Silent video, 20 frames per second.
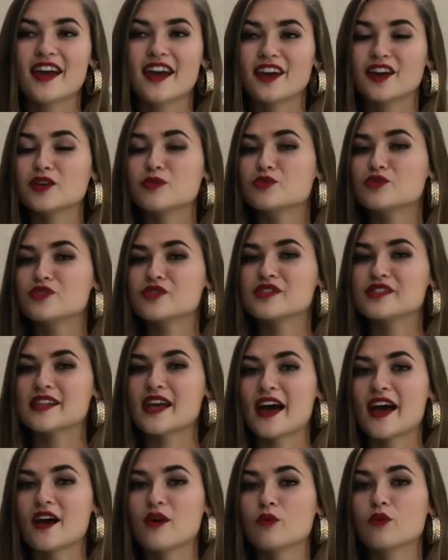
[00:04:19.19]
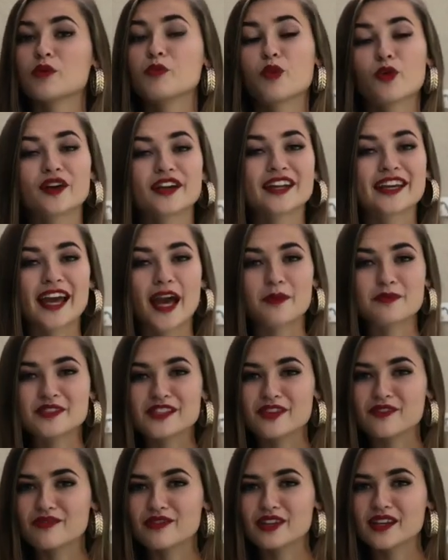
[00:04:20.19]
animals that were born in
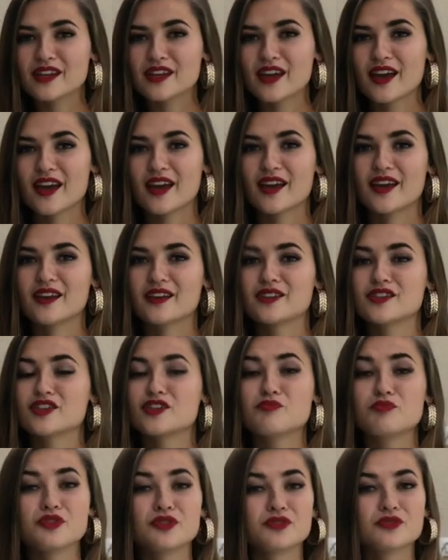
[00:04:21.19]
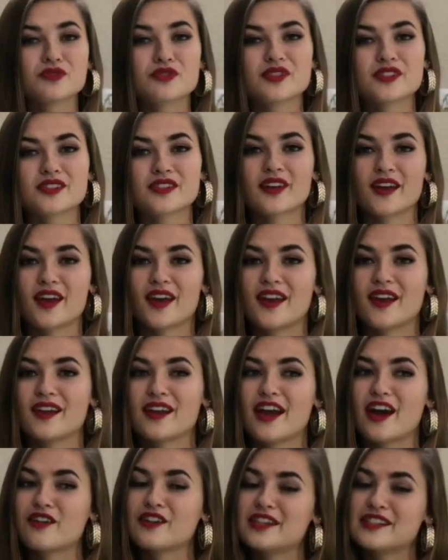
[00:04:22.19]
captivity and abused
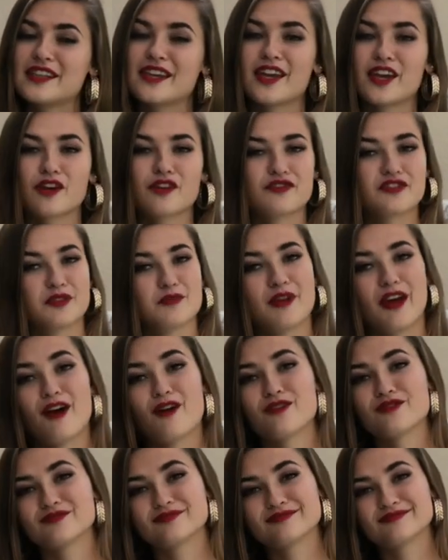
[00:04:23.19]
and how they take care of them now.